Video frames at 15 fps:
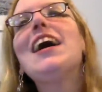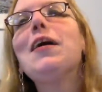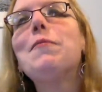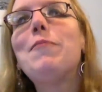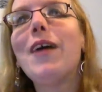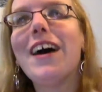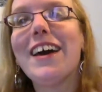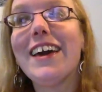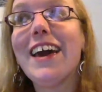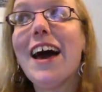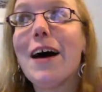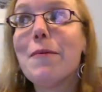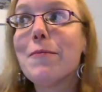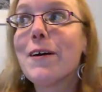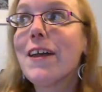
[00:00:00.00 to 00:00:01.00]
But
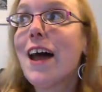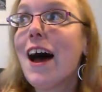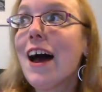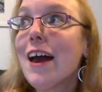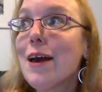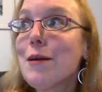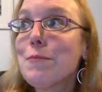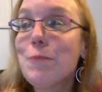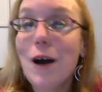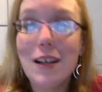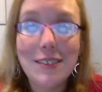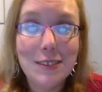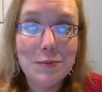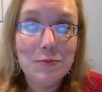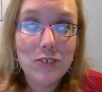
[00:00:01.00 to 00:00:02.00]
I
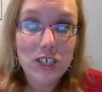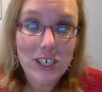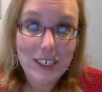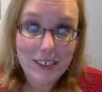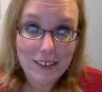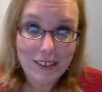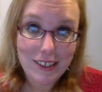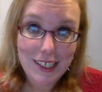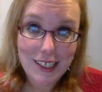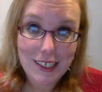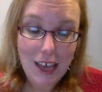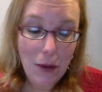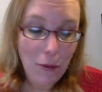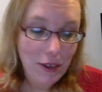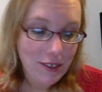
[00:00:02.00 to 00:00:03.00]
bought some jeans.
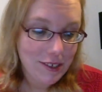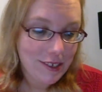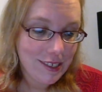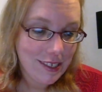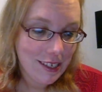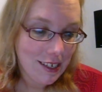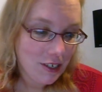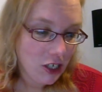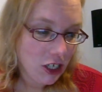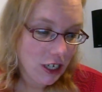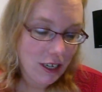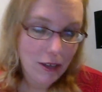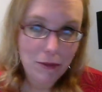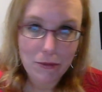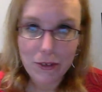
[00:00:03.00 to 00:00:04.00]
I went to City
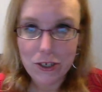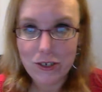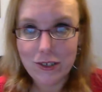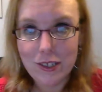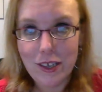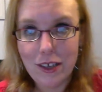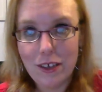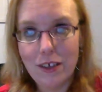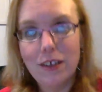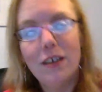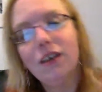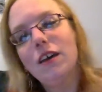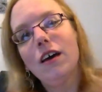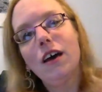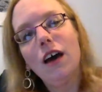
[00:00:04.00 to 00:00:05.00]
Chic, which is a
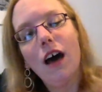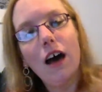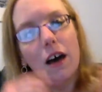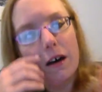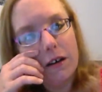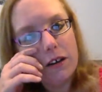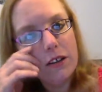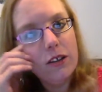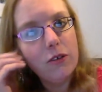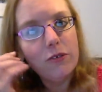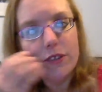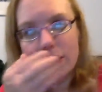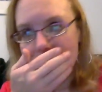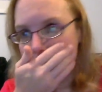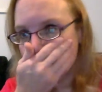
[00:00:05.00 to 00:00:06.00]

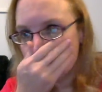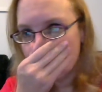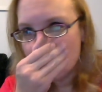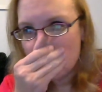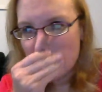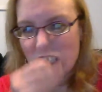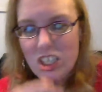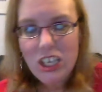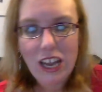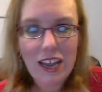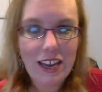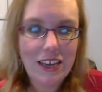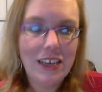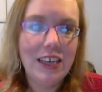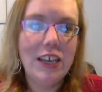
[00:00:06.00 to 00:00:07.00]
clothing
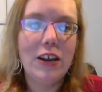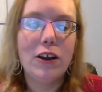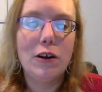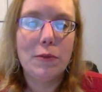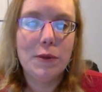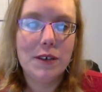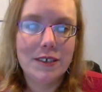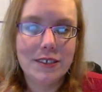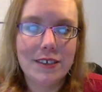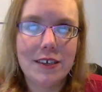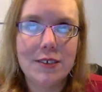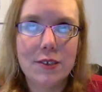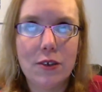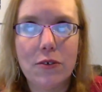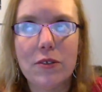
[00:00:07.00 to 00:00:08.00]
chain here, a
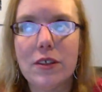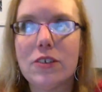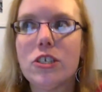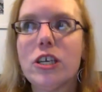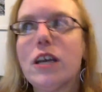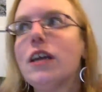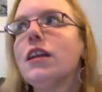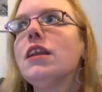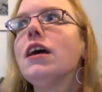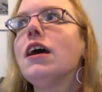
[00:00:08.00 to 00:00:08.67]
plus-size clothing chain.